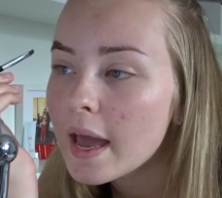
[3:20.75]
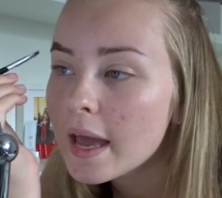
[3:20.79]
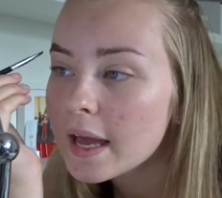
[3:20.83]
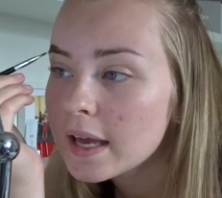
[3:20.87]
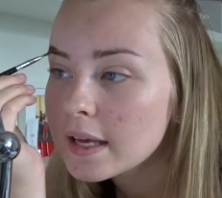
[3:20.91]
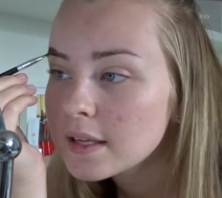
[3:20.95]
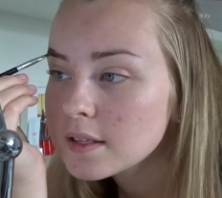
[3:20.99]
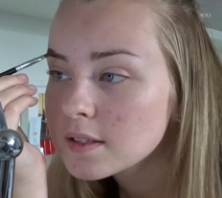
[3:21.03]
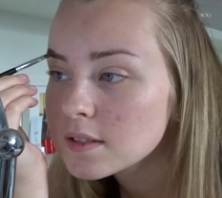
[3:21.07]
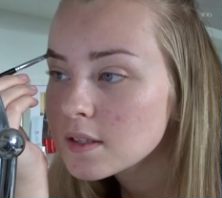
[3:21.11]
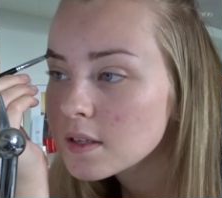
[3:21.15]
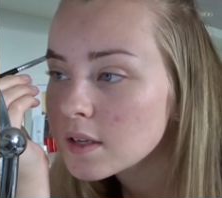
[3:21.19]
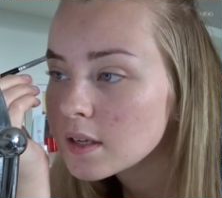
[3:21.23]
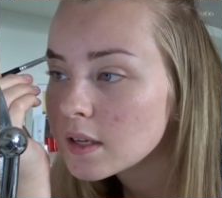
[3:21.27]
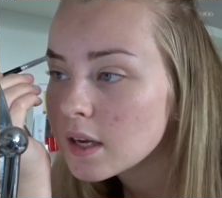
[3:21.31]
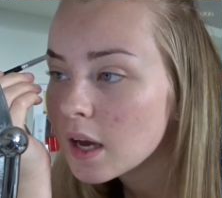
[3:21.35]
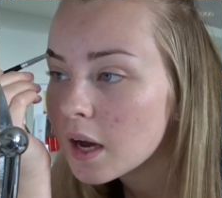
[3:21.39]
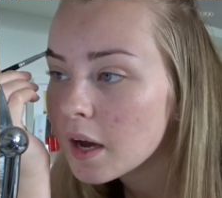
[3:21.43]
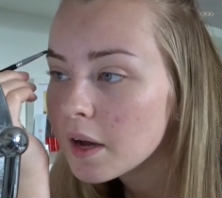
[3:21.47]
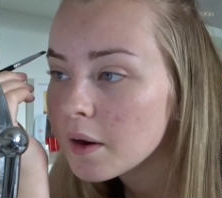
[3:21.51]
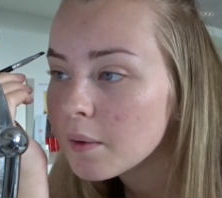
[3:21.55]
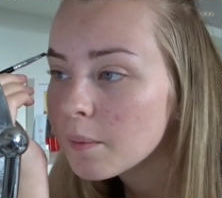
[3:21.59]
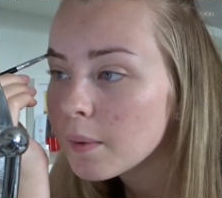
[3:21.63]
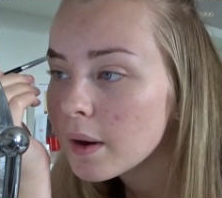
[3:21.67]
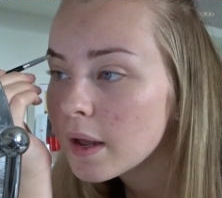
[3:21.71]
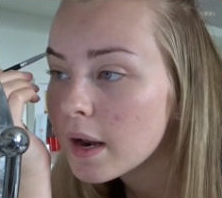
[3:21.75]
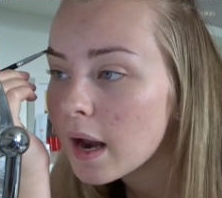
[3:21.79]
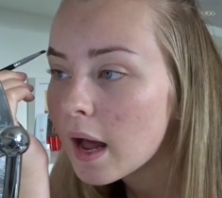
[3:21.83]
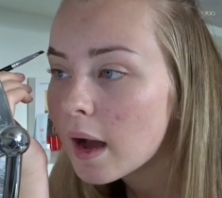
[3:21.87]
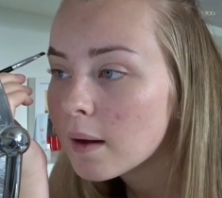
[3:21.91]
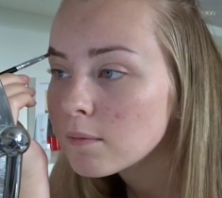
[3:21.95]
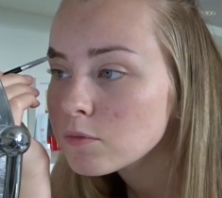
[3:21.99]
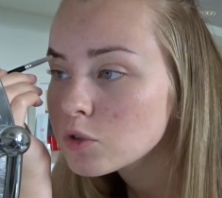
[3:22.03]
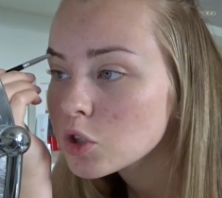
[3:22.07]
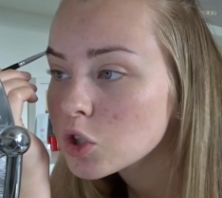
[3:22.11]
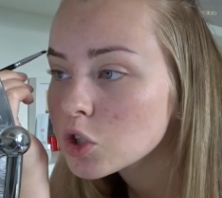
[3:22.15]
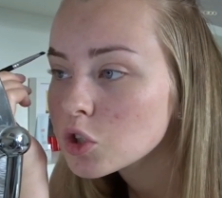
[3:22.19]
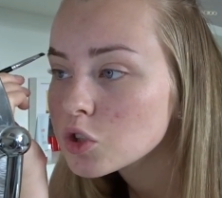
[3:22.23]
is kind of when
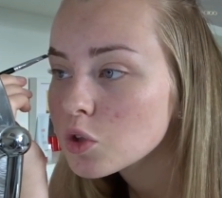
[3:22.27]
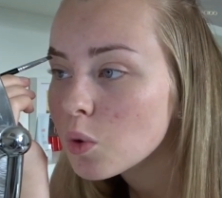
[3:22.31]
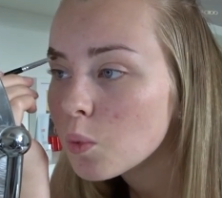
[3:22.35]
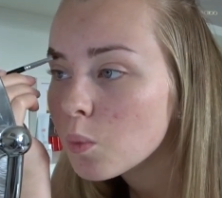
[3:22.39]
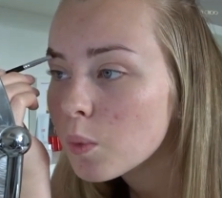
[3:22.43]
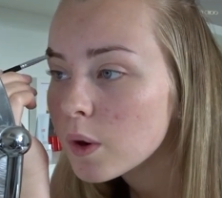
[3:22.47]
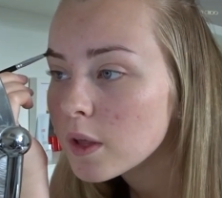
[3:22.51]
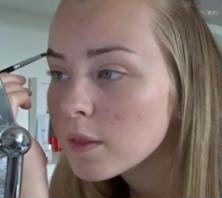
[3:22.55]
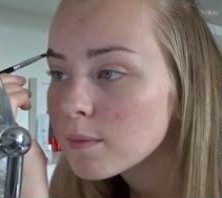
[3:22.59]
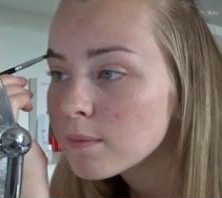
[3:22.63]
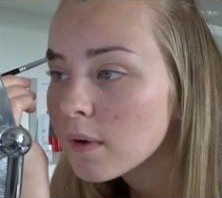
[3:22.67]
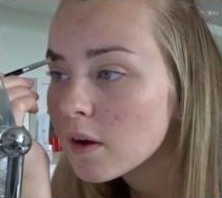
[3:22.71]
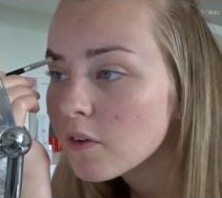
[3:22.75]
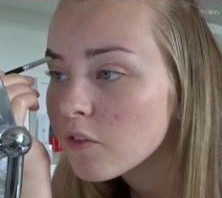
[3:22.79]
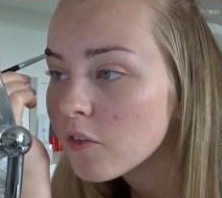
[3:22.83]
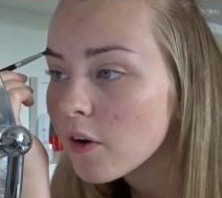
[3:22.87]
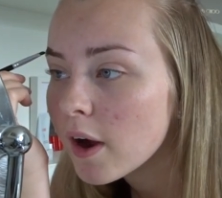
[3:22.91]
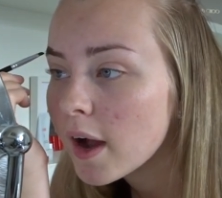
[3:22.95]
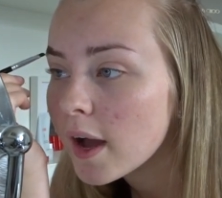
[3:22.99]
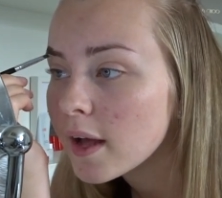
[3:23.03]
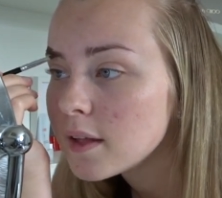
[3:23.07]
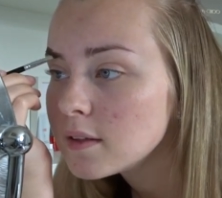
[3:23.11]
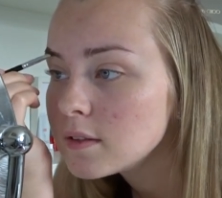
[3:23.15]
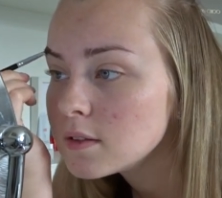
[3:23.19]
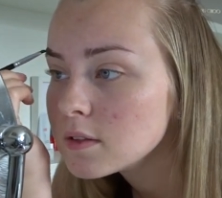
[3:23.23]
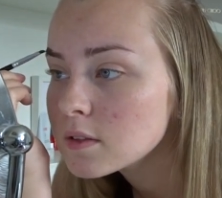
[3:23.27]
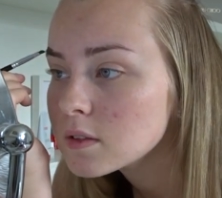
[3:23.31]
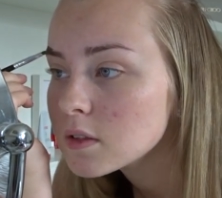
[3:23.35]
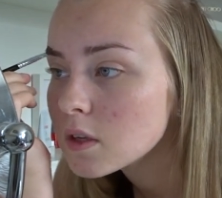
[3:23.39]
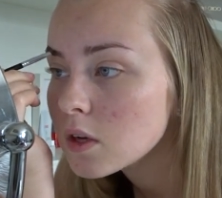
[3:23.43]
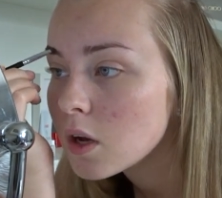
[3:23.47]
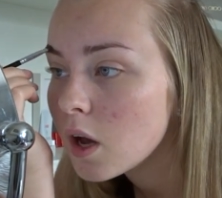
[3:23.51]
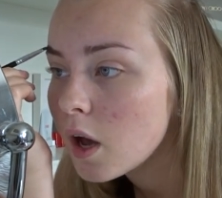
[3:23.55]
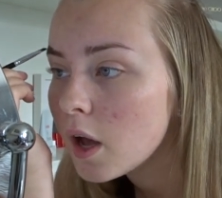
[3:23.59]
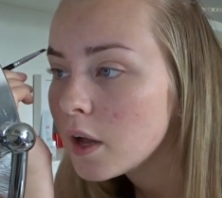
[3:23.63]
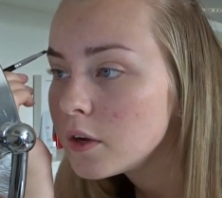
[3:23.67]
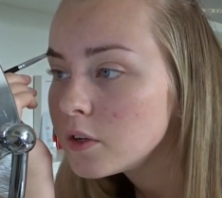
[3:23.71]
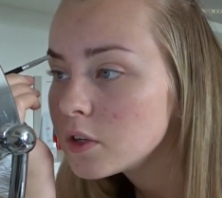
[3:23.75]
I'm just with my friends
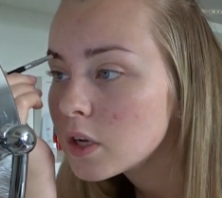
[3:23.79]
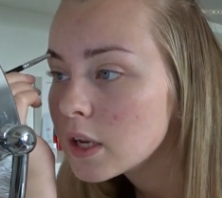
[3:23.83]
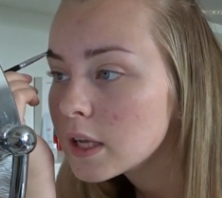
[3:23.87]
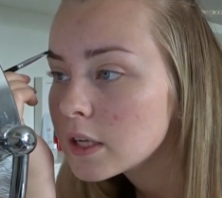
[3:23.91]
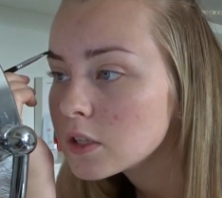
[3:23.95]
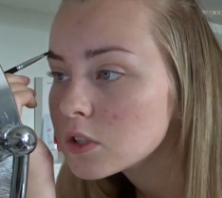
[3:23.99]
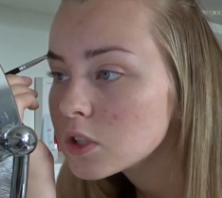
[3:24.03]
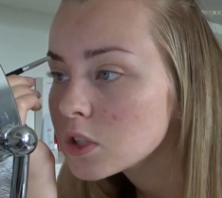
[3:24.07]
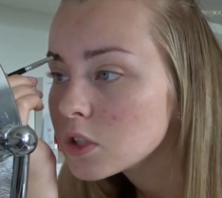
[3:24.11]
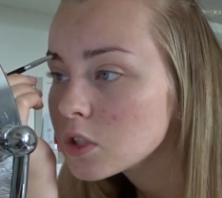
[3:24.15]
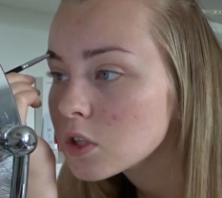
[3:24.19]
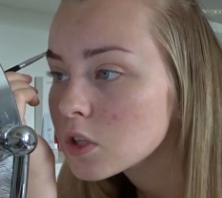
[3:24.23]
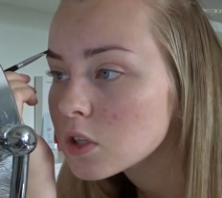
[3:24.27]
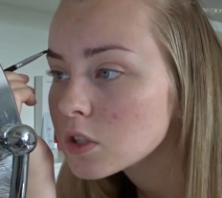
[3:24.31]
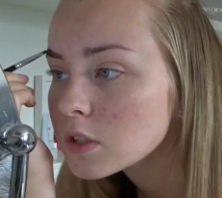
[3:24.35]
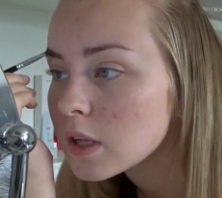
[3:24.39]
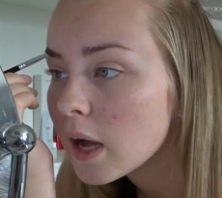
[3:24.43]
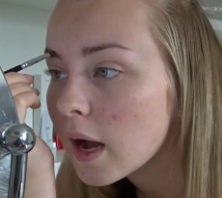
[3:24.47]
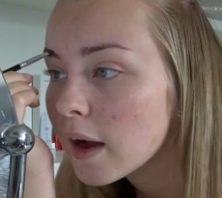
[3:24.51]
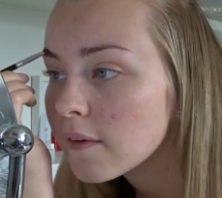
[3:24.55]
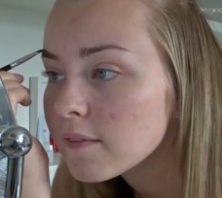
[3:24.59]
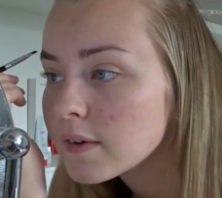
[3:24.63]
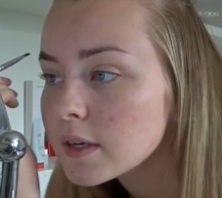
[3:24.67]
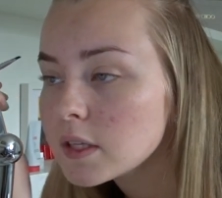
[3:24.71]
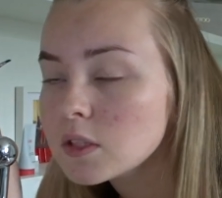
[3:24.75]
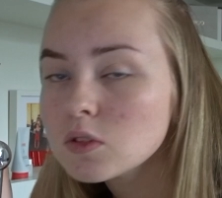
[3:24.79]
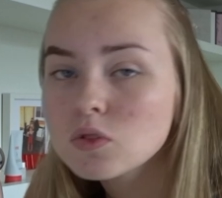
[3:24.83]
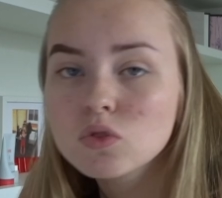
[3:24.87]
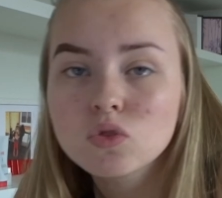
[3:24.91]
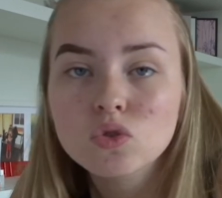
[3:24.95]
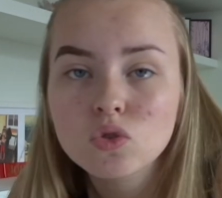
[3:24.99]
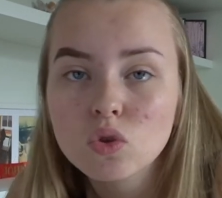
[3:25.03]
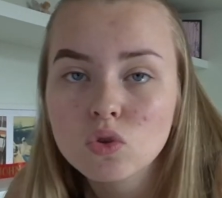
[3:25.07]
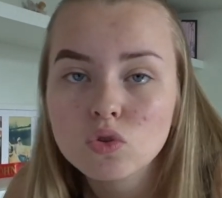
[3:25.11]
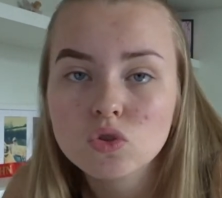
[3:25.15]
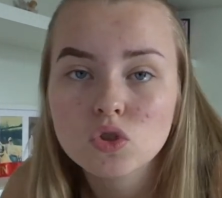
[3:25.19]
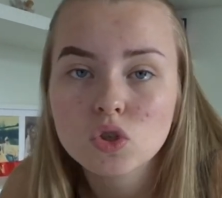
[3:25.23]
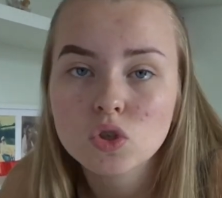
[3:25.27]
and literally just having
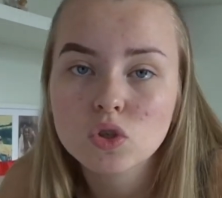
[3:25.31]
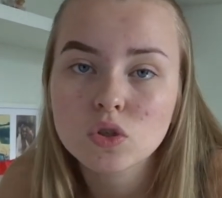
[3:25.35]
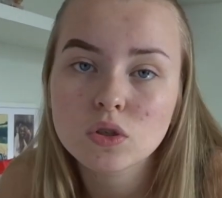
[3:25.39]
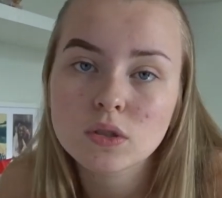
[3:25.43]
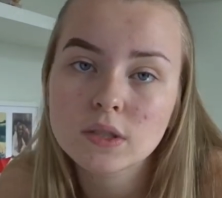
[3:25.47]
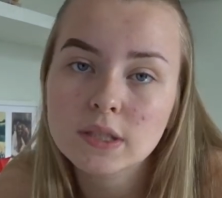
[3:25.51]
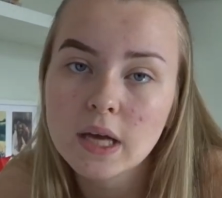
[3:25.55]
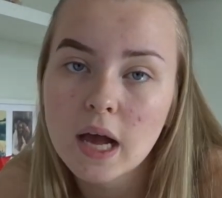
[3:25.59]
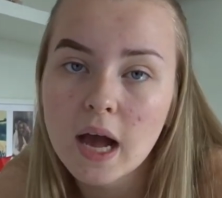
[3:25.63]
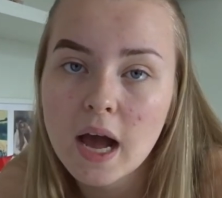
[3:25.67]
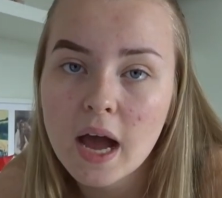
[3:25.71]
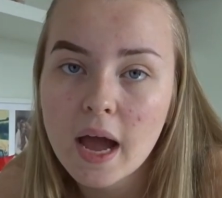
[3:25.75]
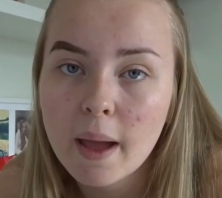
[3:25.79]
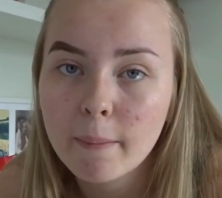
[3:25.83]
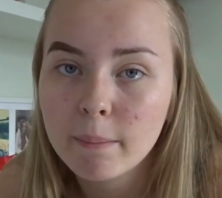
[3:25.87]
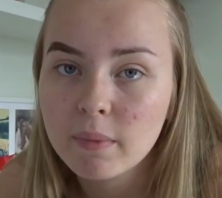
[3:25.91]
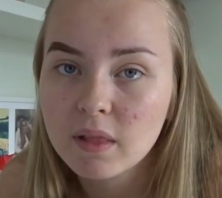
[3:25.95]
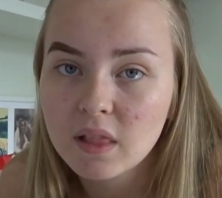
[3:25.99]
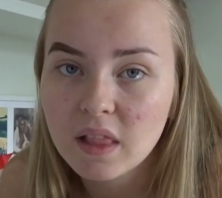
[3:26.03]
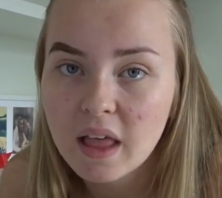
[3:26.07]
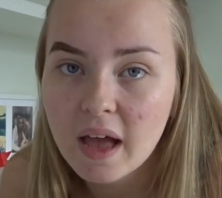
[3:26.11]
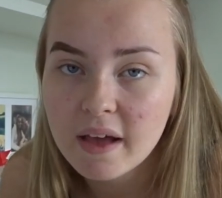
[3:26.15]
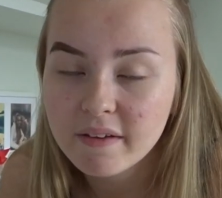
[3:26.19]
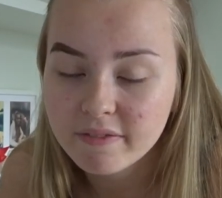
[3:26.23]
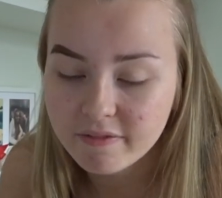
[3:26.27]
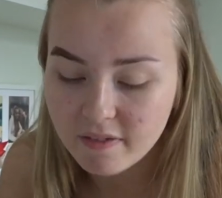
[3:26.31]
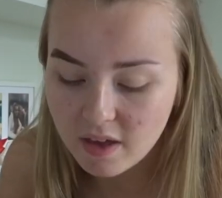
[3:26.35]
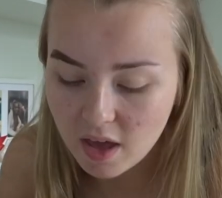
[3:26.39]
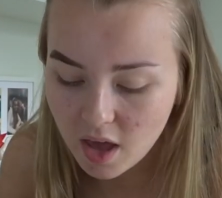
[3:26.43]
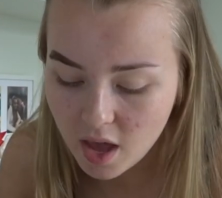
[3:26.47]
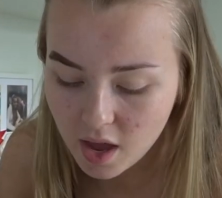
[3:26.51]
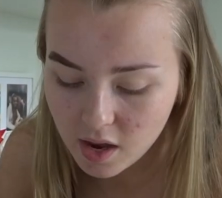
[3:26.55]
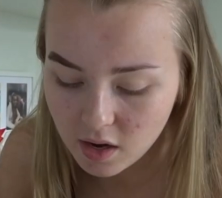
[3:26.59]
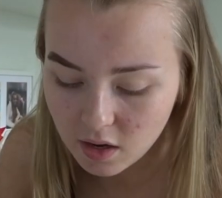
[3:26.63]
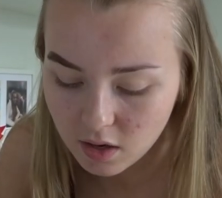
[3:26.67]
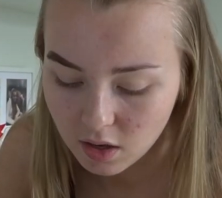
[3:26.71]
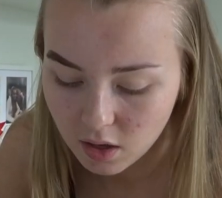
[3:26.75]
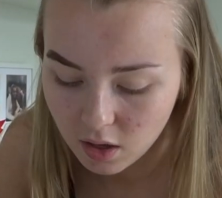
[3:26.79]
such a good time
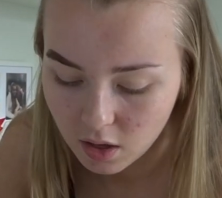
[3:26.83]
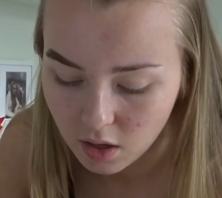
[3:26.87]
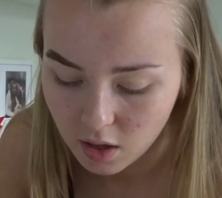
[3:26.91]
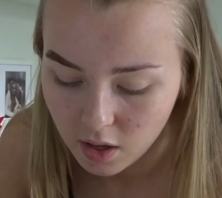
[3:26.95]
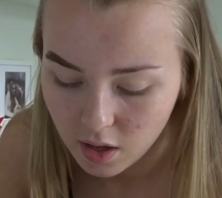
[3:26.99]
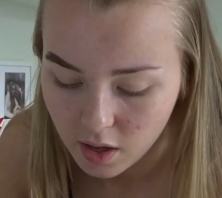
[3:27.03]
laughing